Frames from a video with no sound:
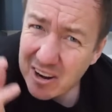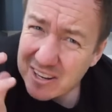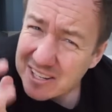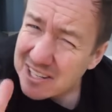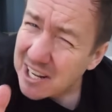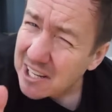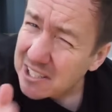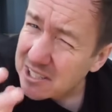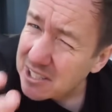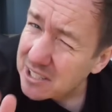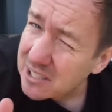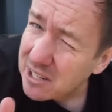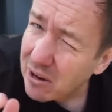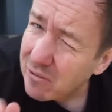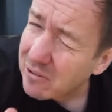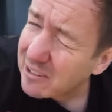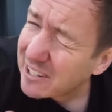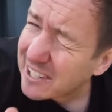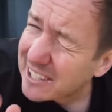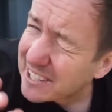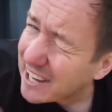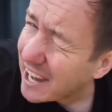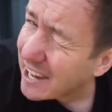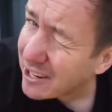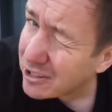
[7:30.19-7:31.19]

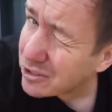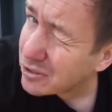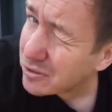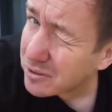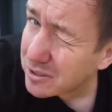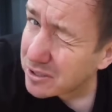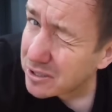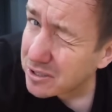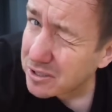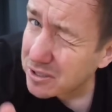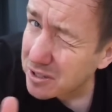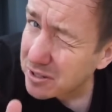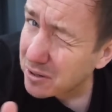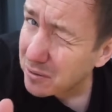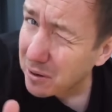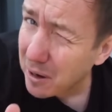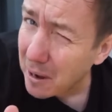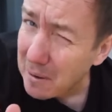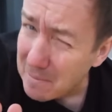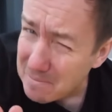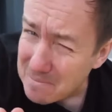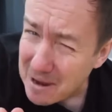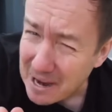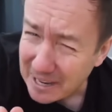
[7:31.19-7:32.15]
unnecessarily dangerous. Do you know what I